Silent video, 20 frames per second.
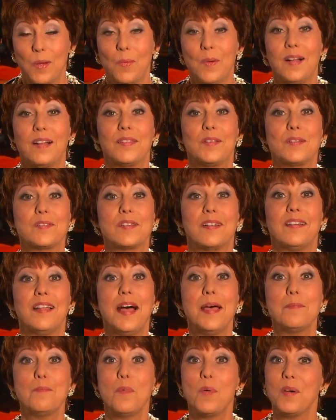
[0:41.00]
Well, there's a
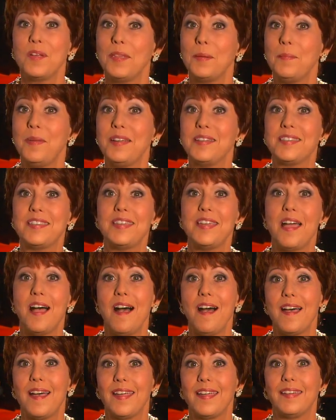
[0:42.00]
lot more than meets the
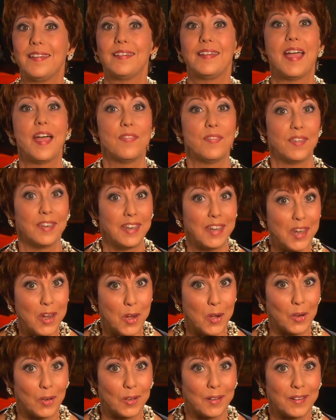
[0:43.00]
eye and the
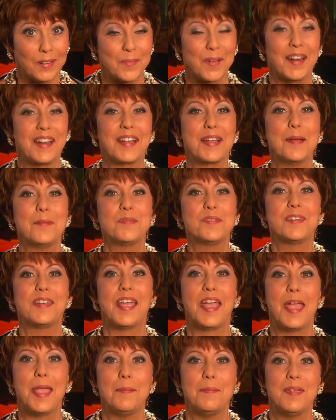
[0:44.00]
ear when it comes to
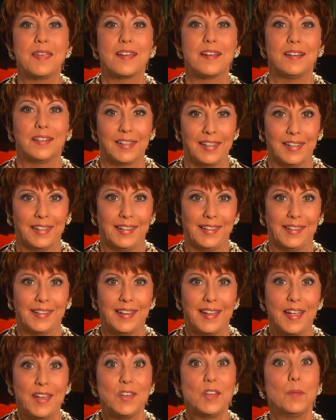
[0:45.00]
Amy Kalili.
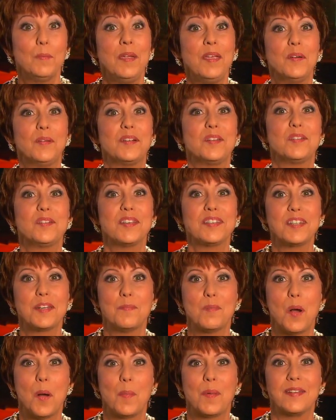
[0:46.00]
You'll meet her in just a
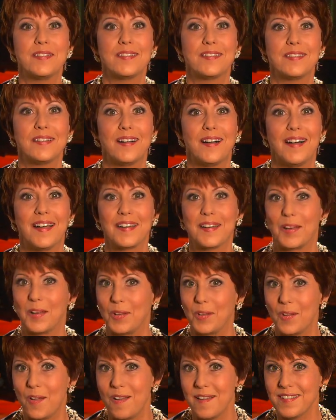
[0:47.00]
moment on
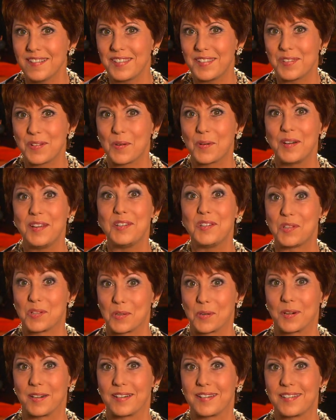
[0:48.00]
Long Story
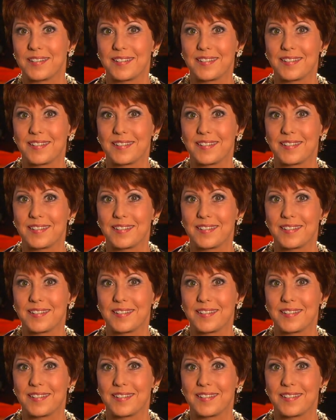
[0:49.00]
Short.